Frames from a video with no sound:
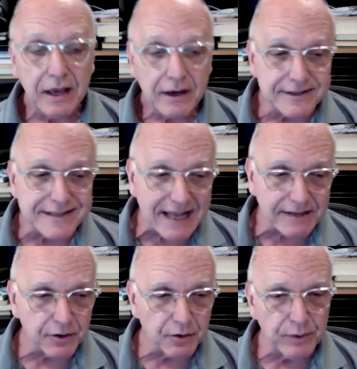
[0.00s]
Because
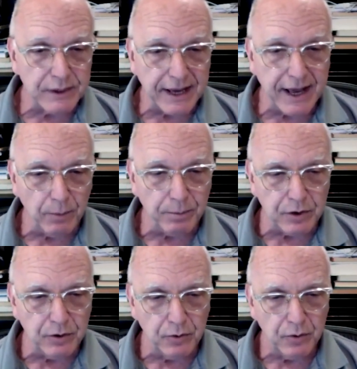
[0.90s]
that's going to really help
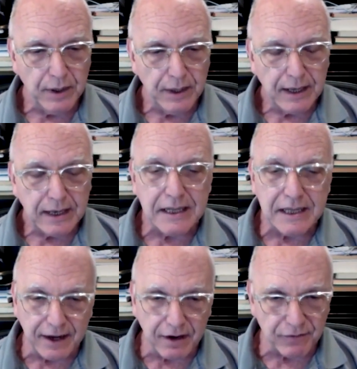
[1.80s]
you
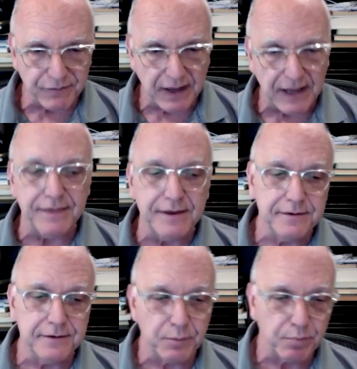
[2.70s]
clarify,
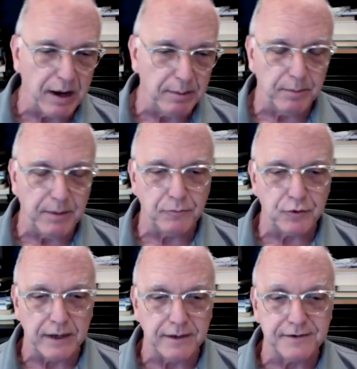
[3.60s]
this is the problem I'm
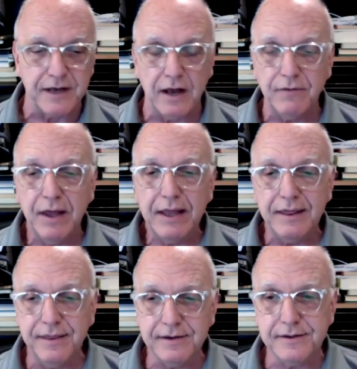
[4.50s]
trying to solve.
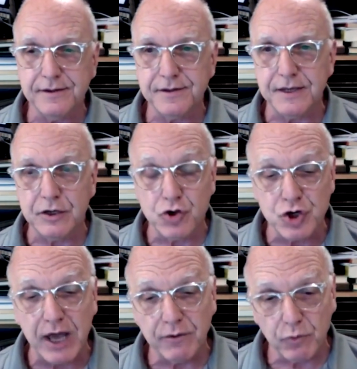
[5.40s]
This is the
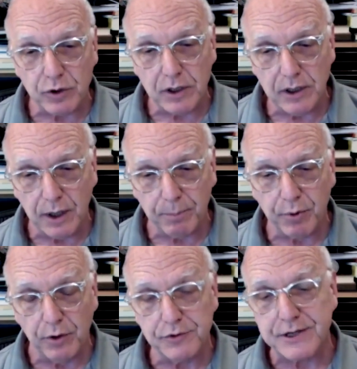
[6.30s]
general
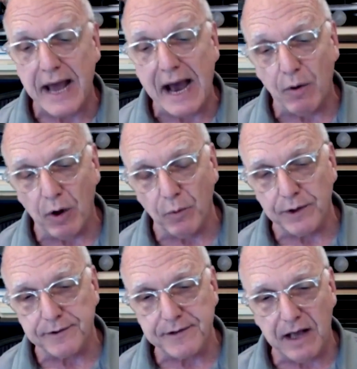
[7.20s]
approach to how I
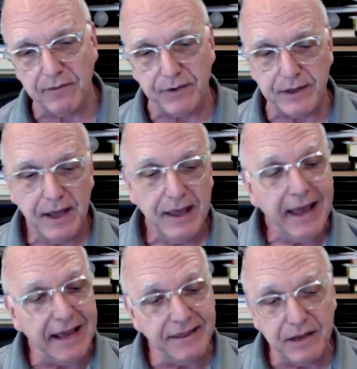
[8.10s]
want to solve it.
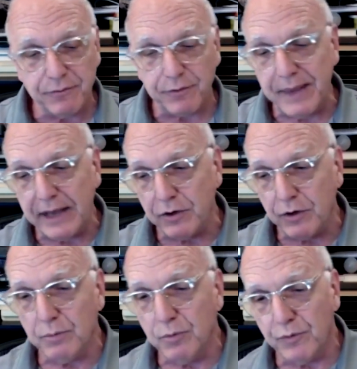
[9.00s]
And then from that, you
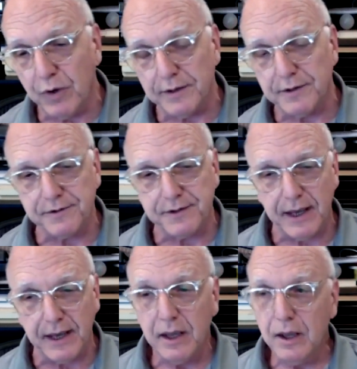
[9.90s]
can move on to
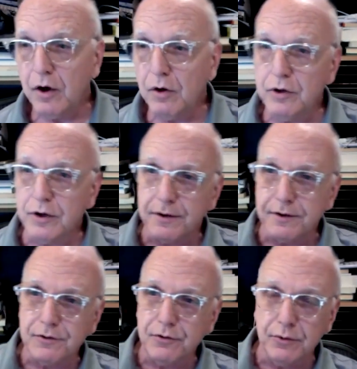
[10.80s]
say, oh, look,
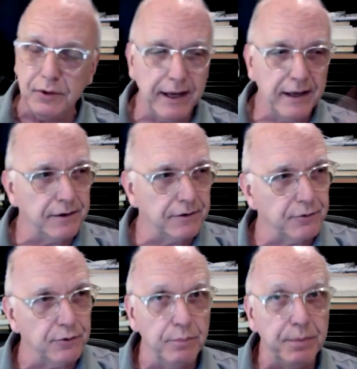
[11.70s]
there's tool A, there's
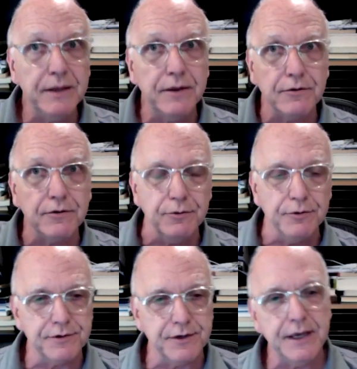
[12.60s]
tool B, there's tool
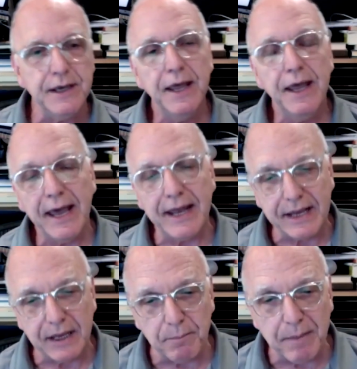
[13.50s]
C. And I
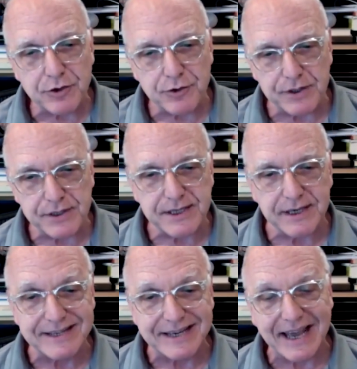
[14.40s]
can measure these
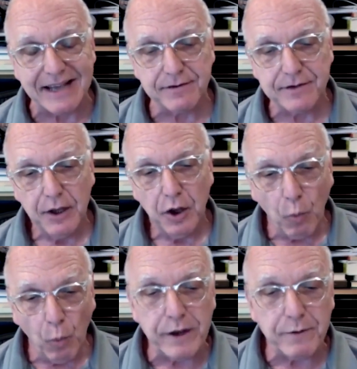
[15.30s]
things against
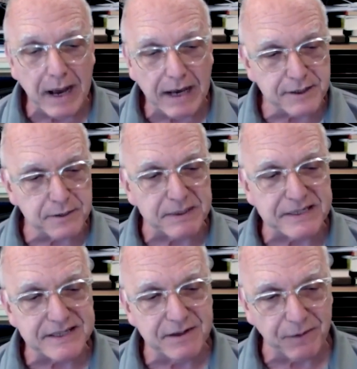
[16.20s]
what am I
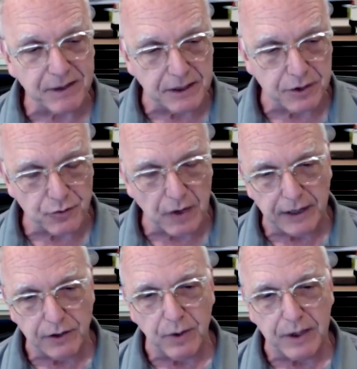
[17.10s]
specifically
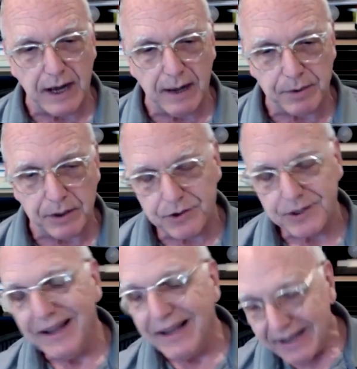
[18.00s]
trying to accomplish.
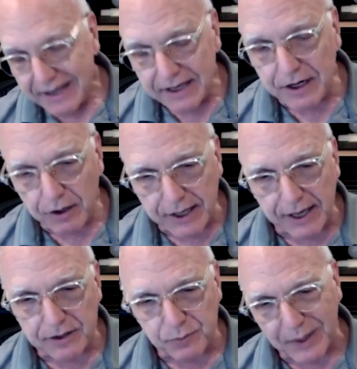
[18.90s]
In our
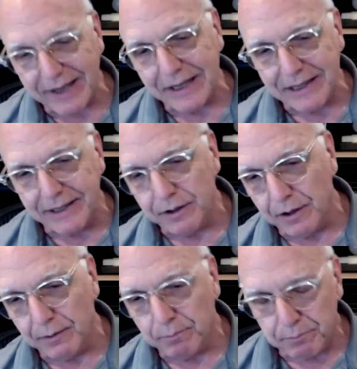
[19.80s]
case, we got a
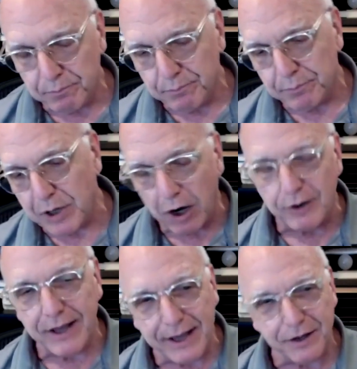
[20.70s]
little cart
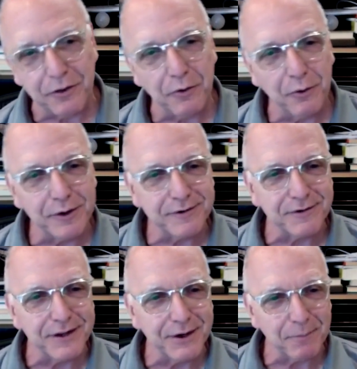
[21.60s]
ahead of the horse
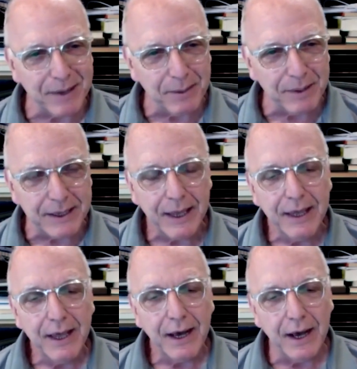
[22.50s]
there, maybe.
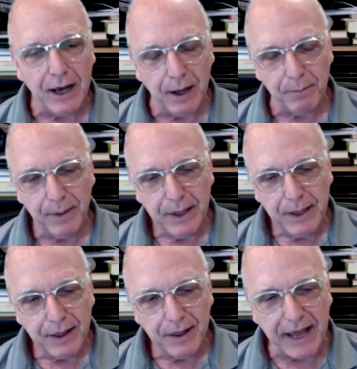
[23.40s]

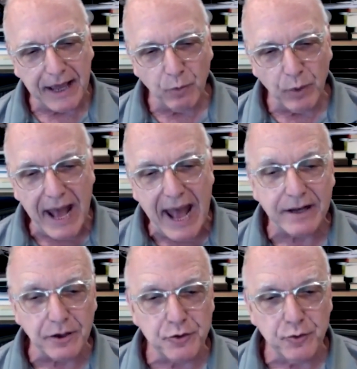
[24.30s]
And we had
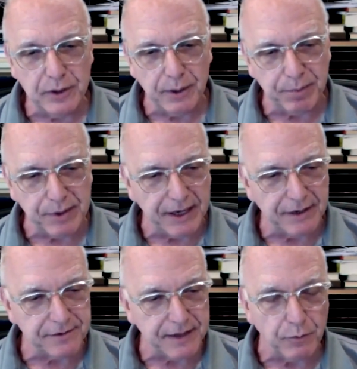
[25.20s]
a tool in
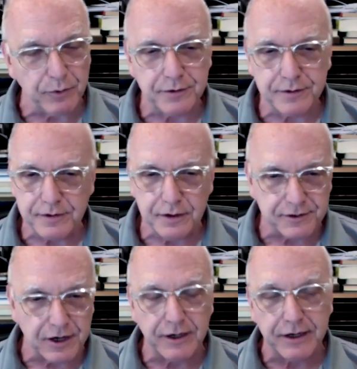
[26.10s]
place that was
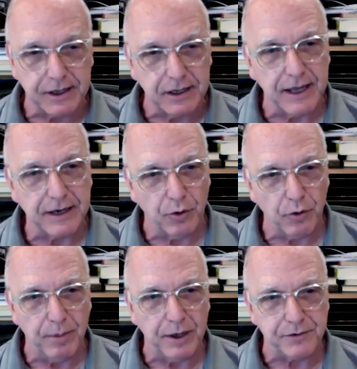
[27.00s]
starting to collect a
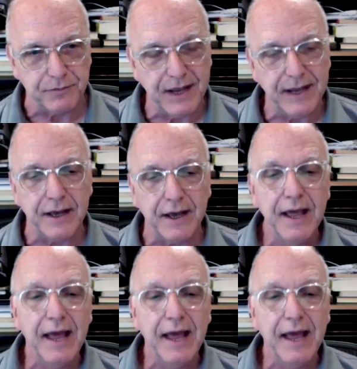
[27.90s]
whole bunch of data.